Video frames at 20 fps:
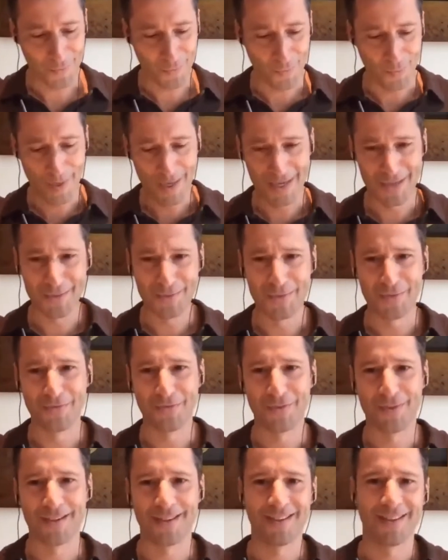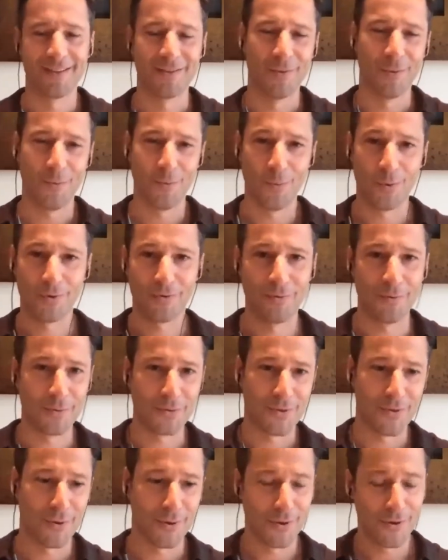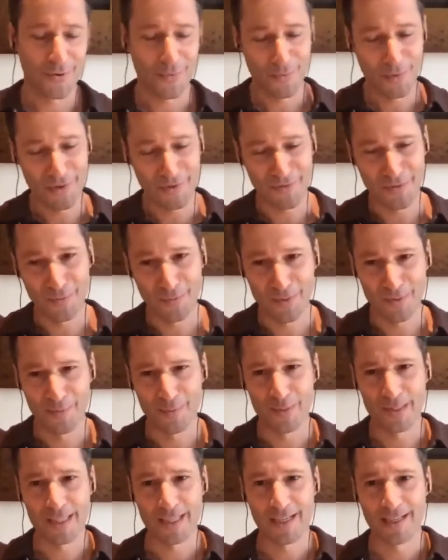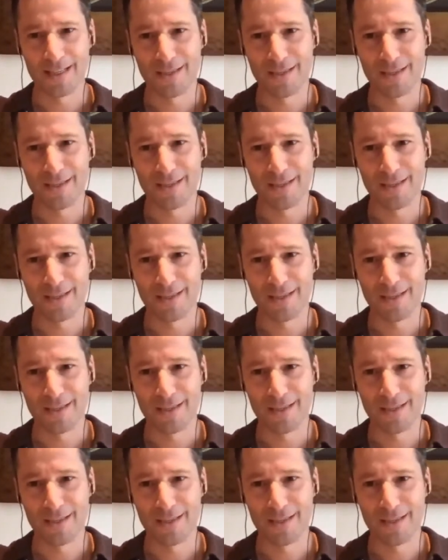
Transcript: we had two different workflows going on, one of them with Mozilla,